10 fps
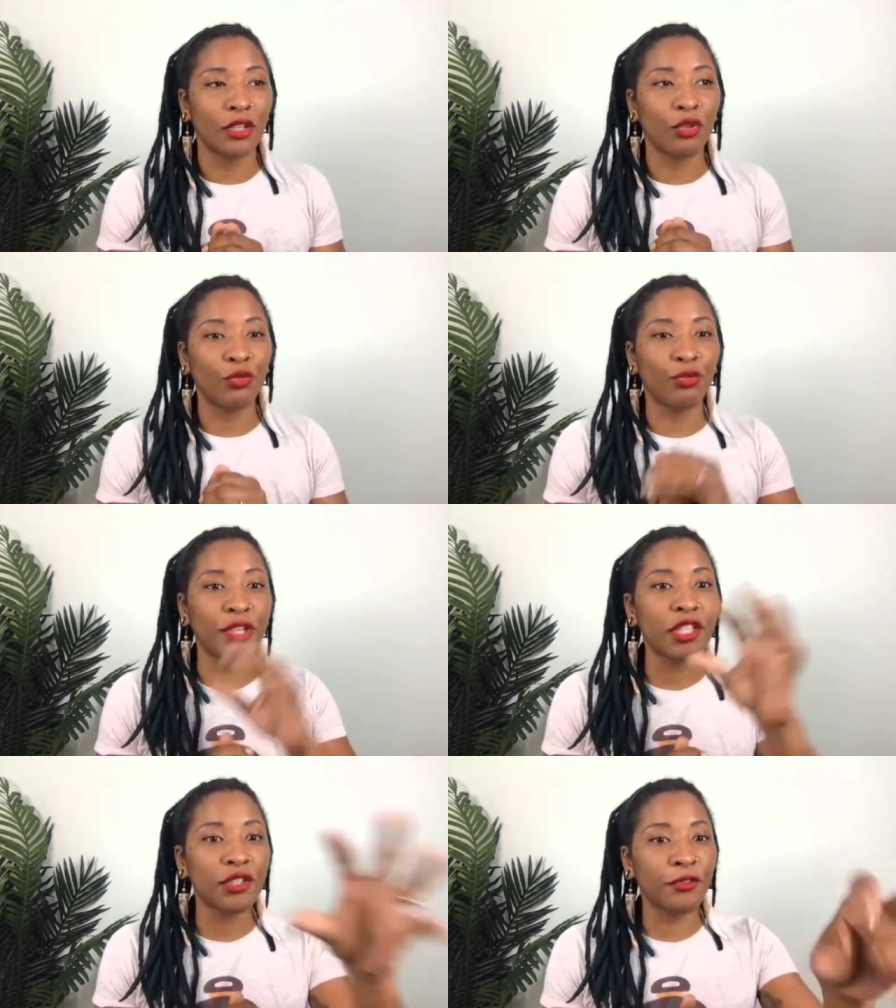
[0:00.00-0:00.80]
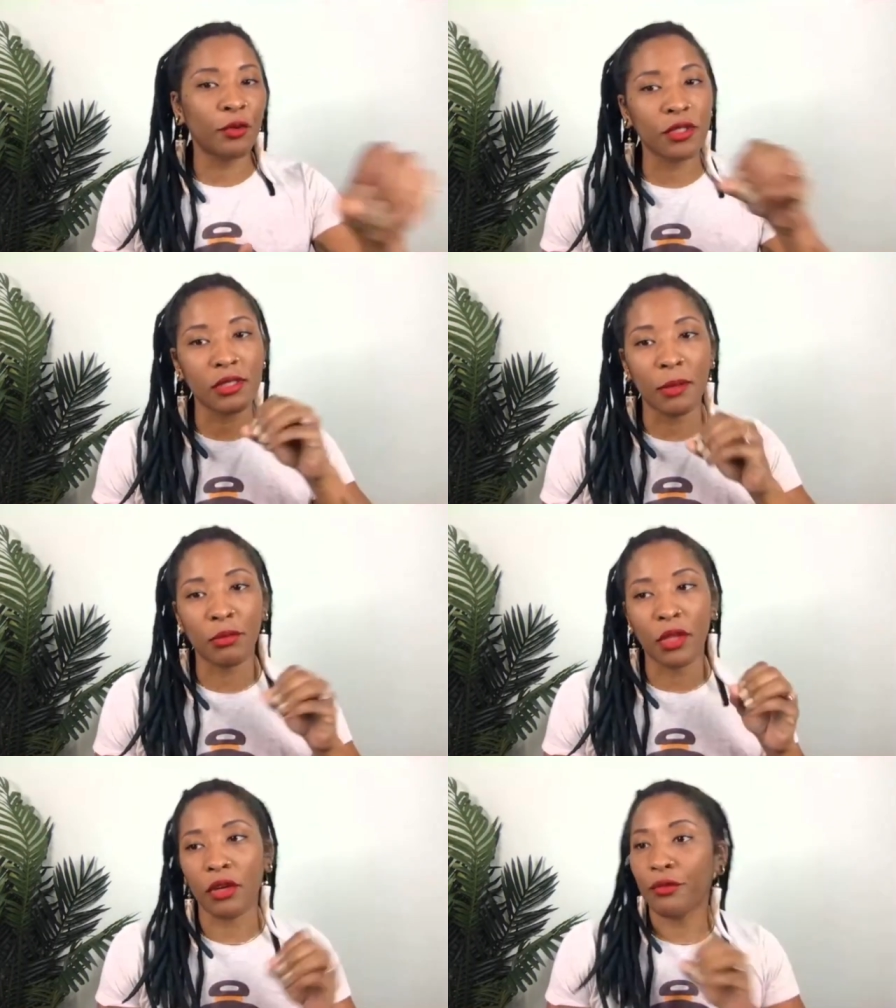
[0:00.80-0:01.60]
reach for
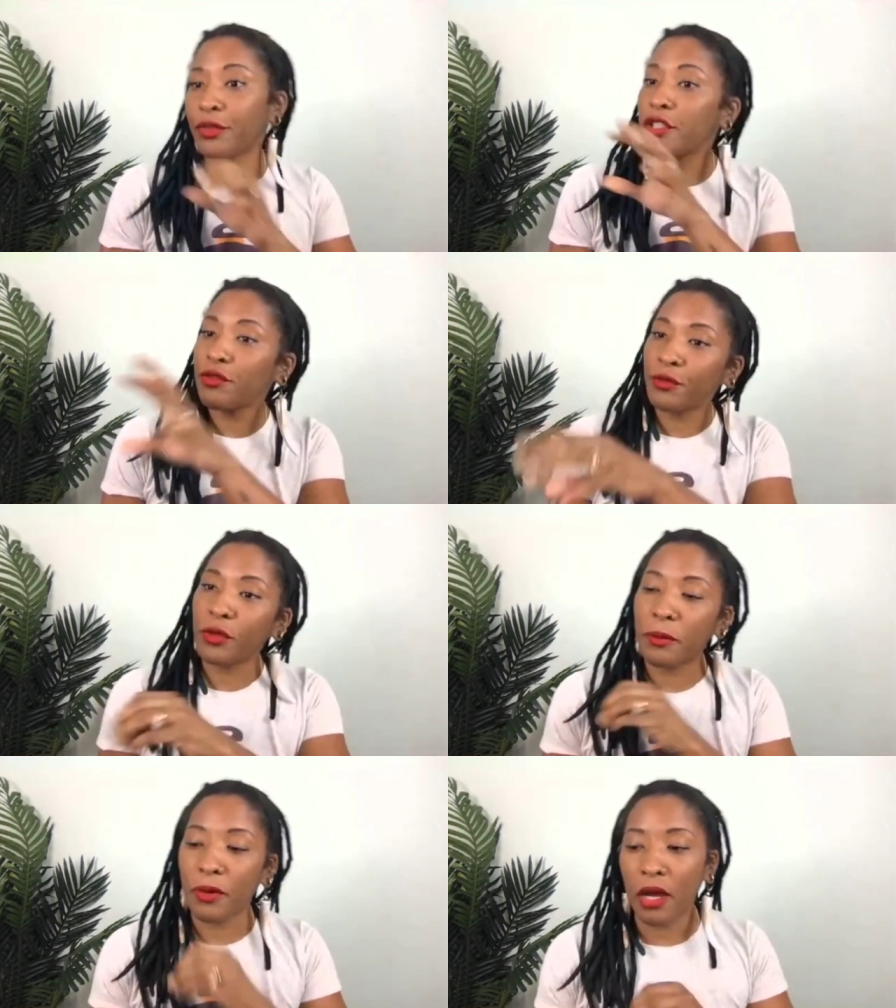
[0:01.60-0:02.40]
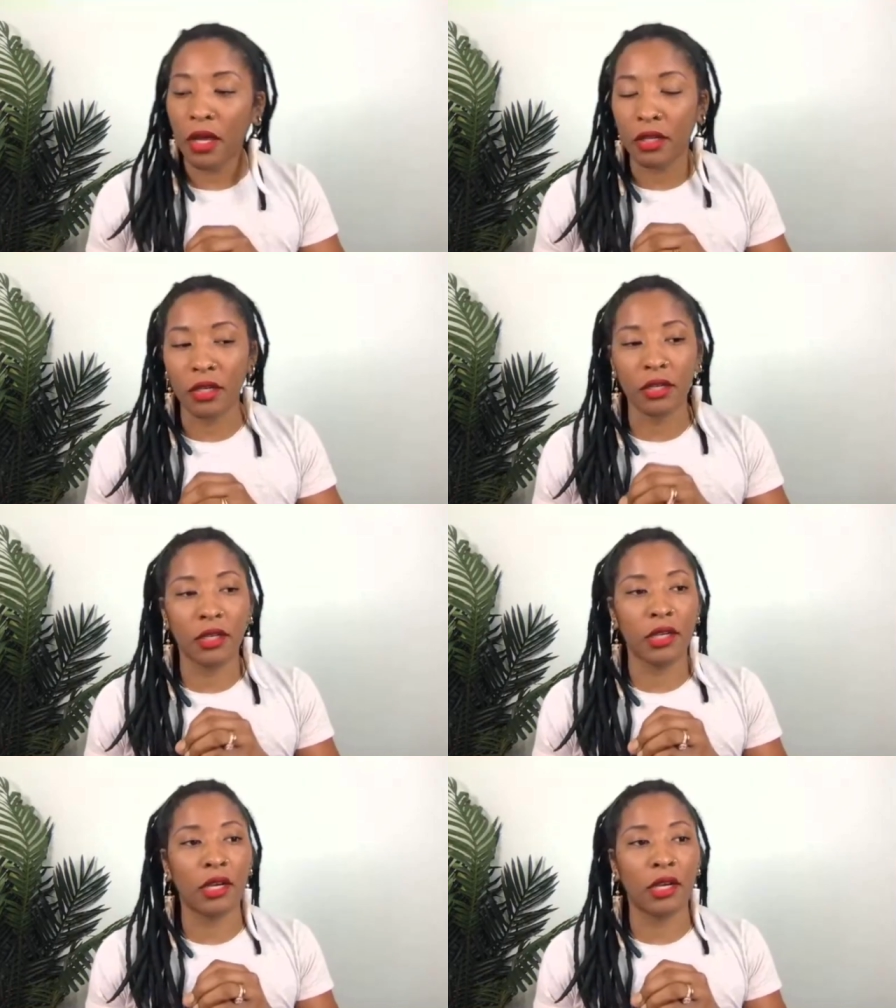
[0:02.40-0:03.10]
something, reach for a product.